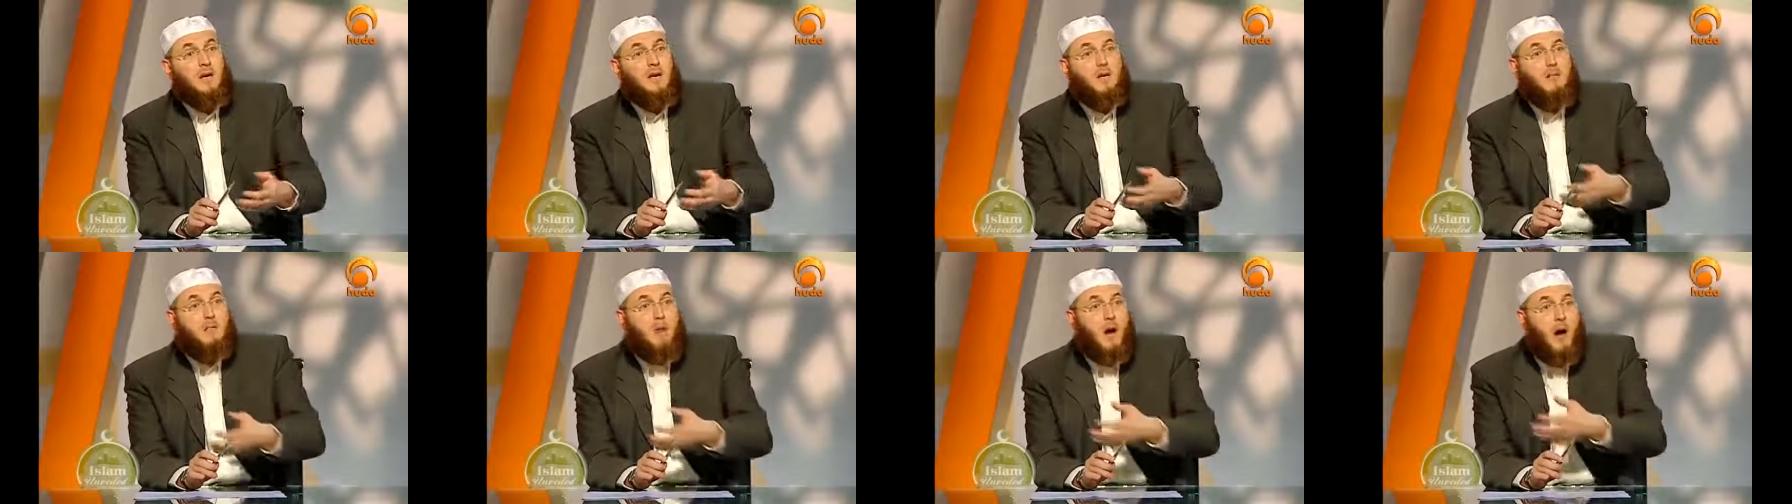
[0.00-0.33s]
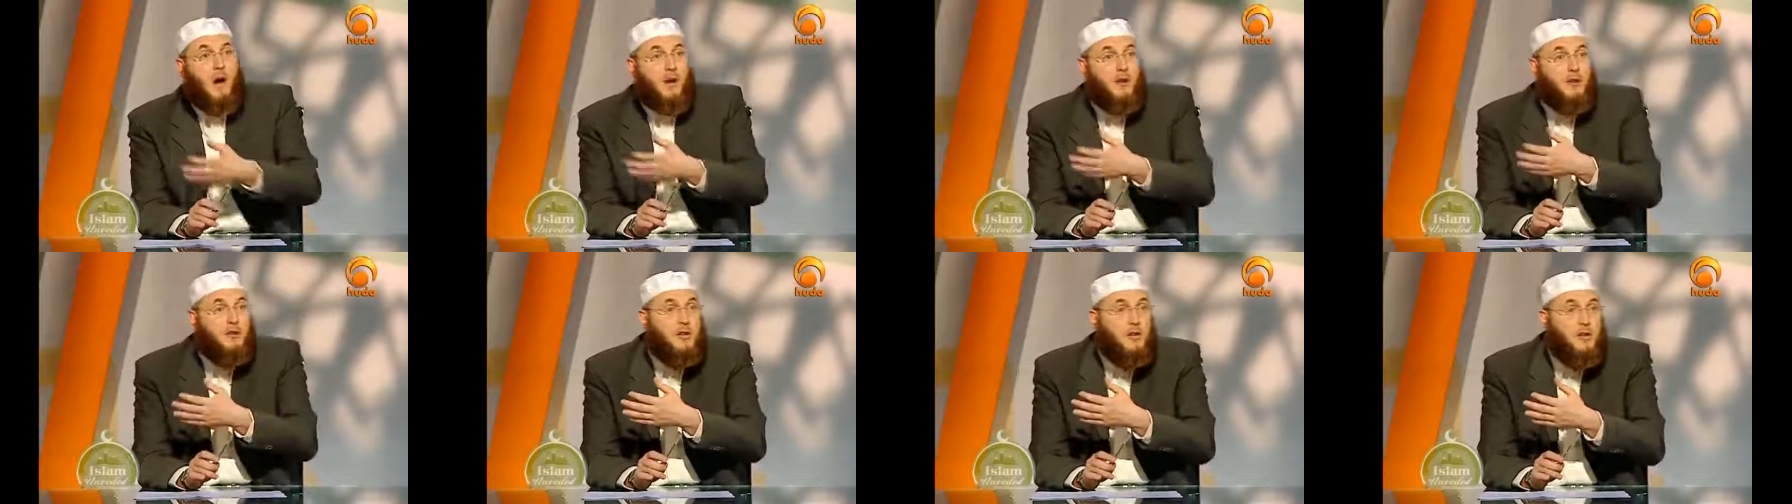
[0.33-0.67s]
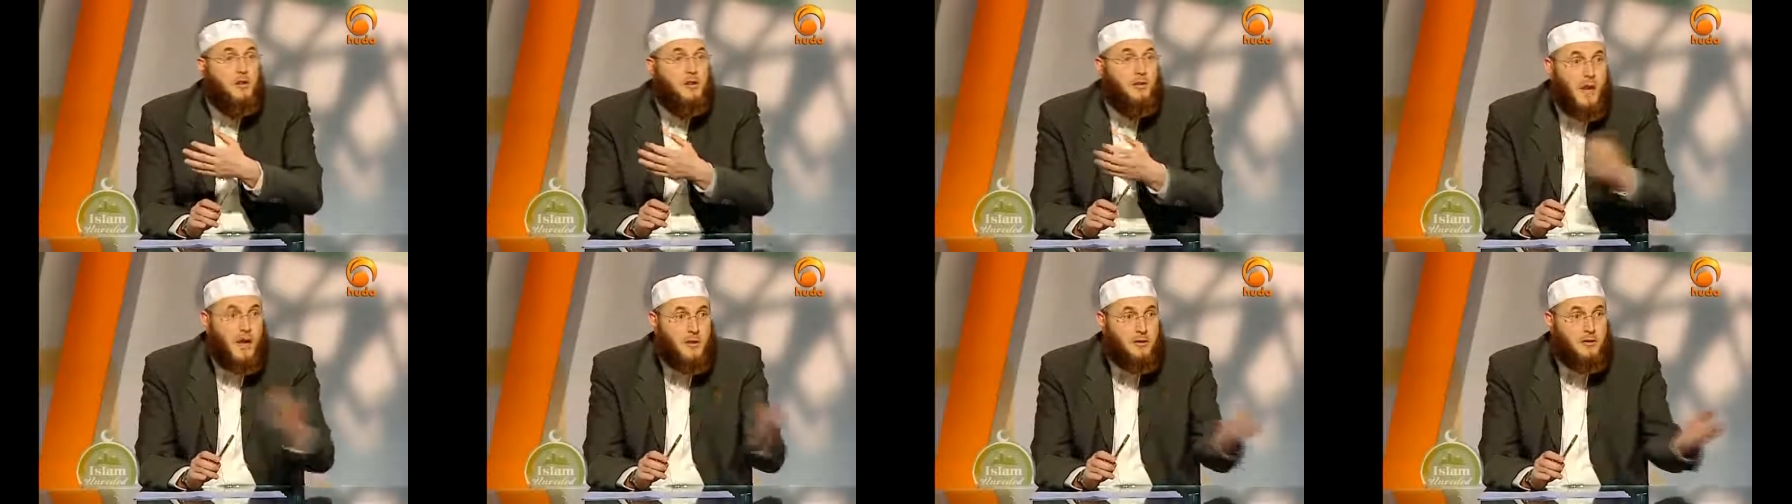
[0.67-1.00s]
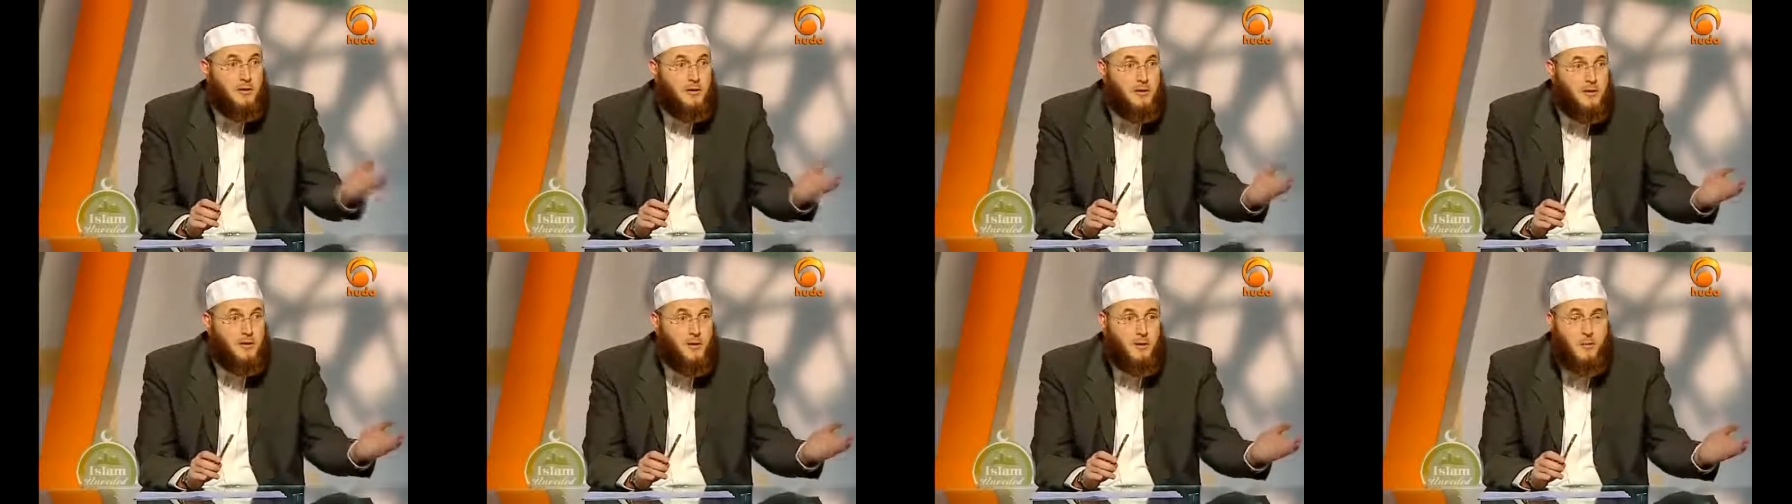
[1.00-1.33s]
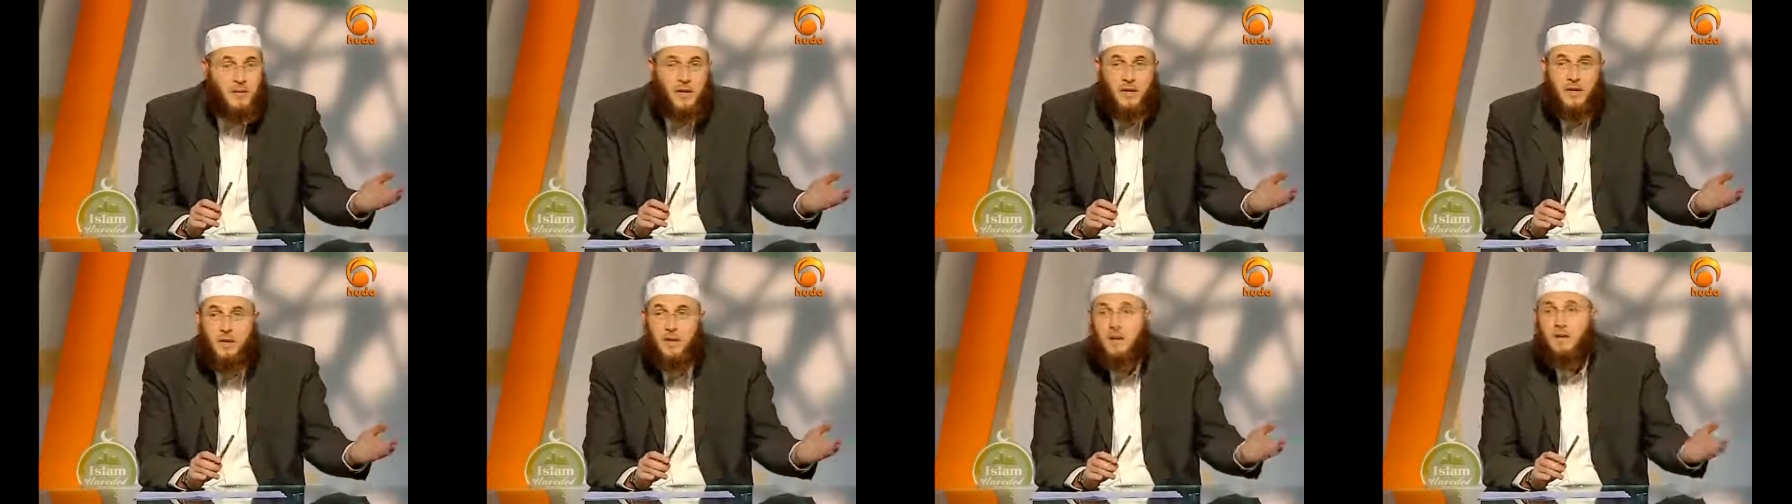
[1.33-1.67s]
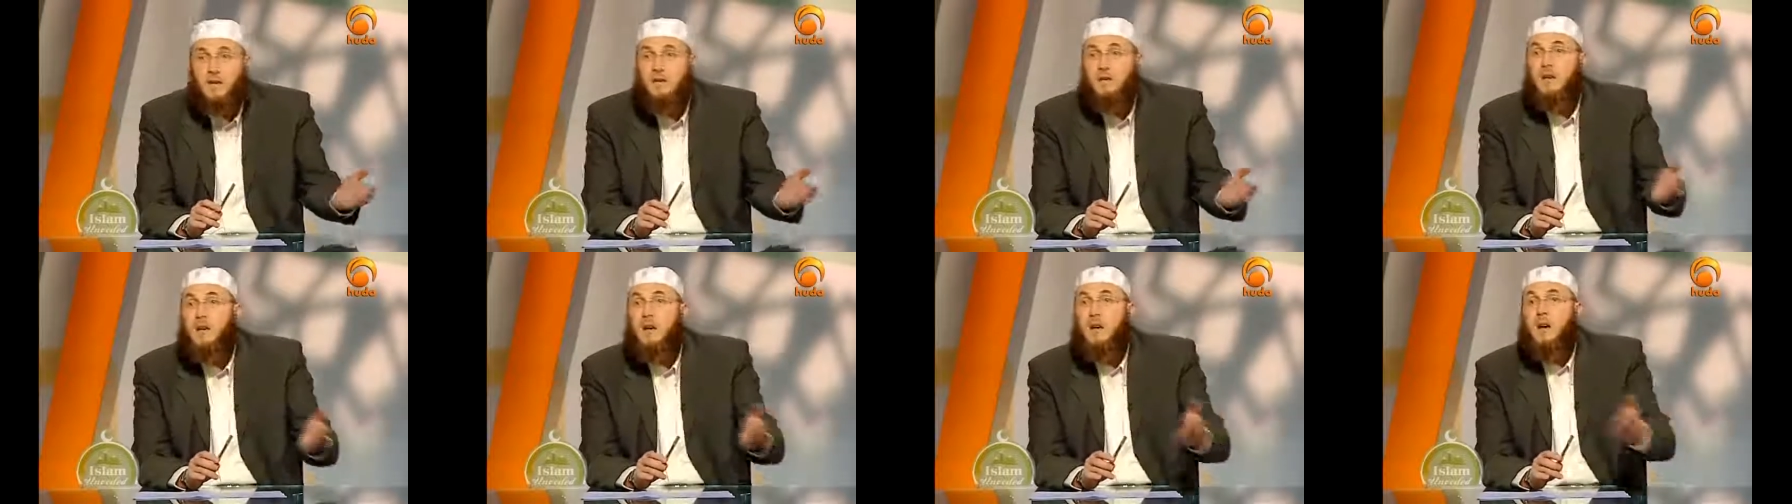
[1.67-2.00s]
demolishing not just the
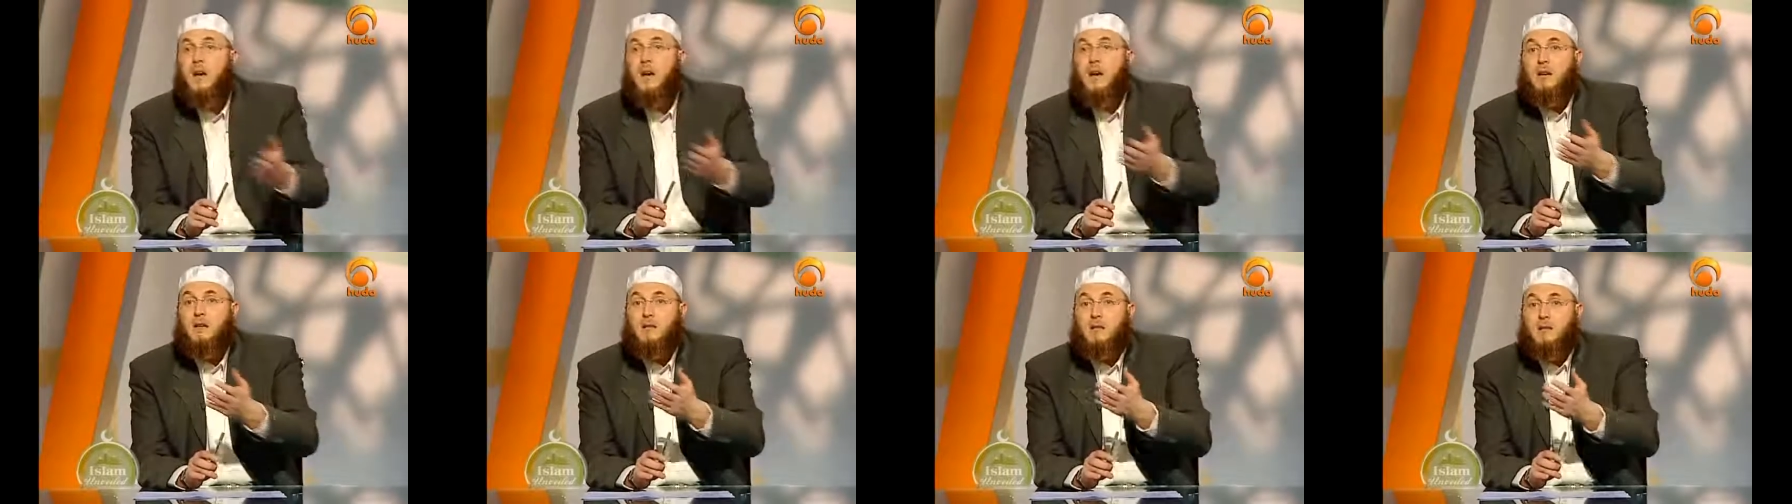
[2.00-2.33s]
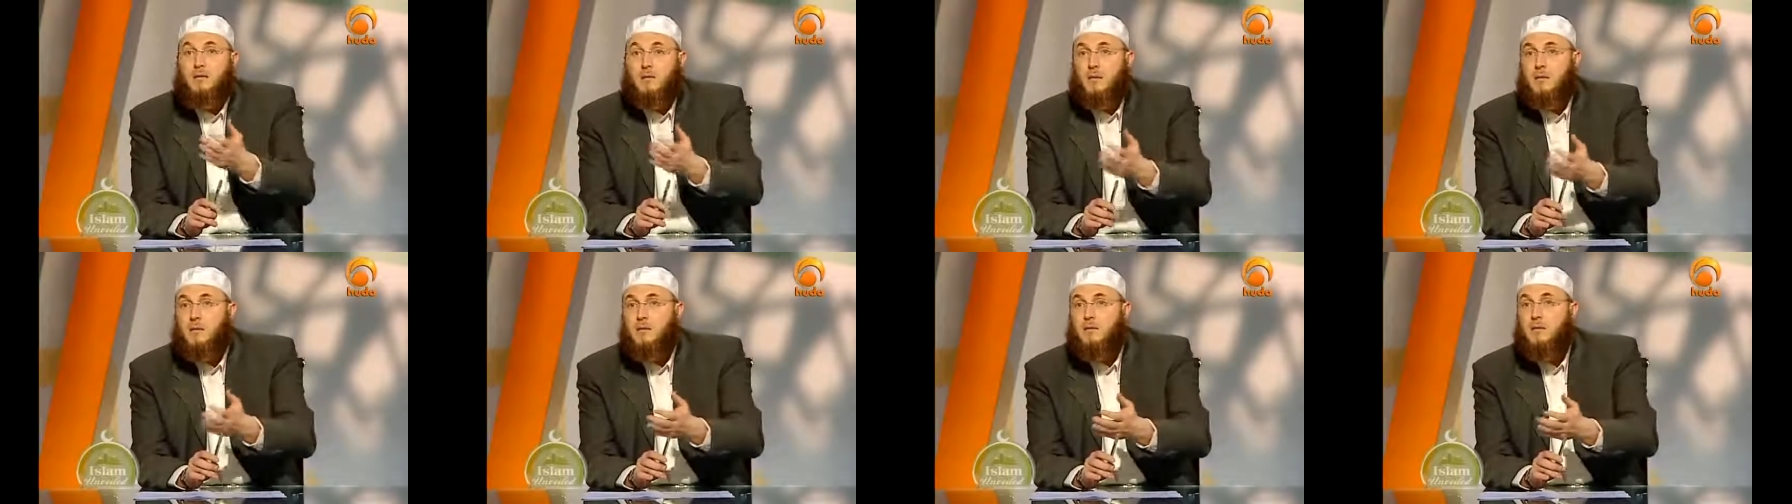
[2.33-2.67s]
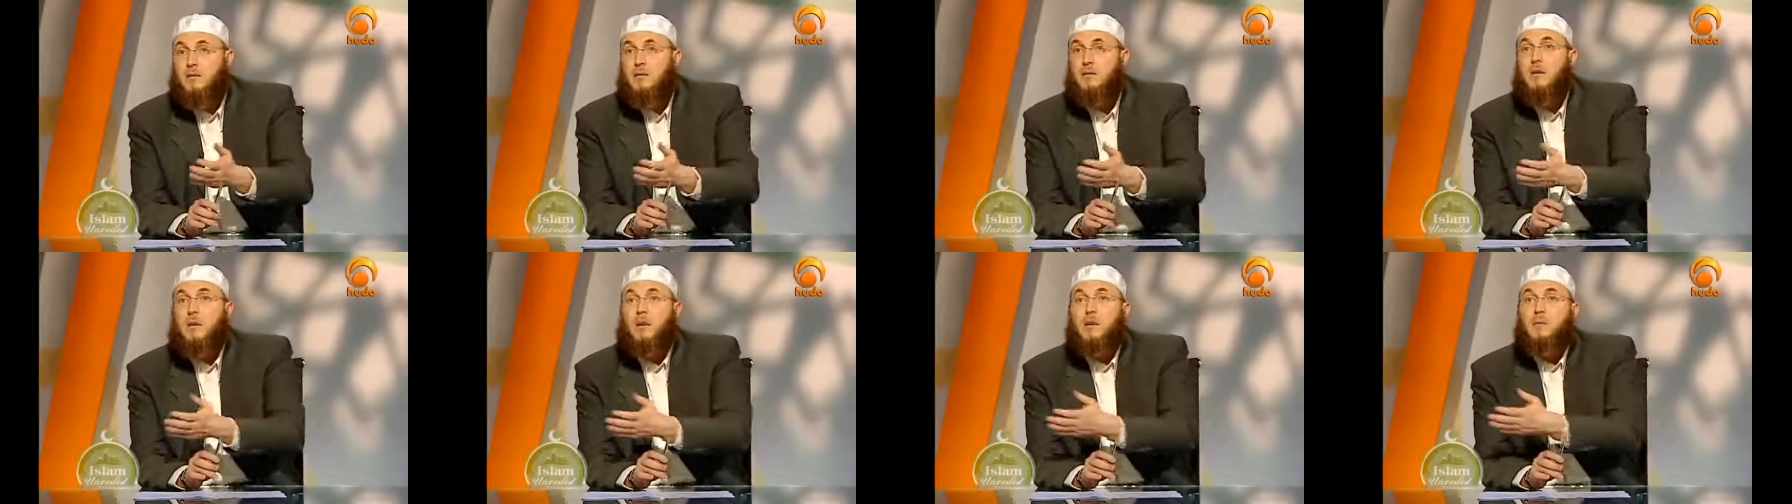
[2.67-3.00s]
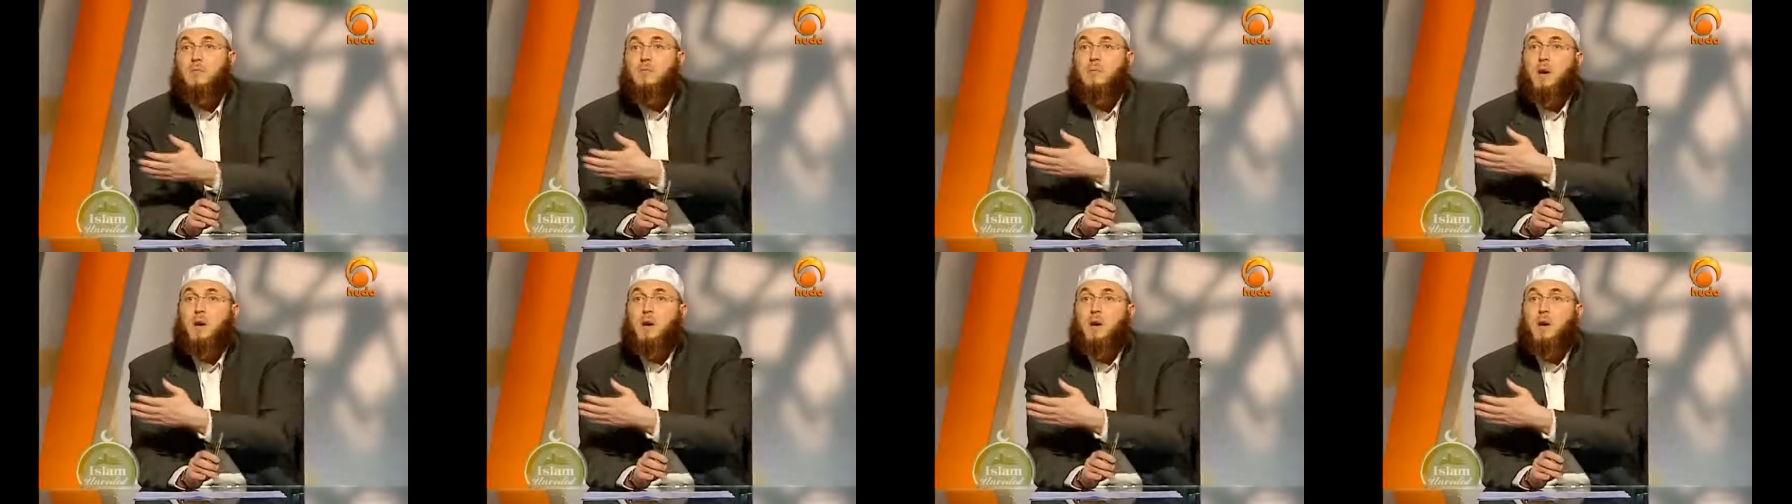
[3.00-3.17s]
minarets and the crosses,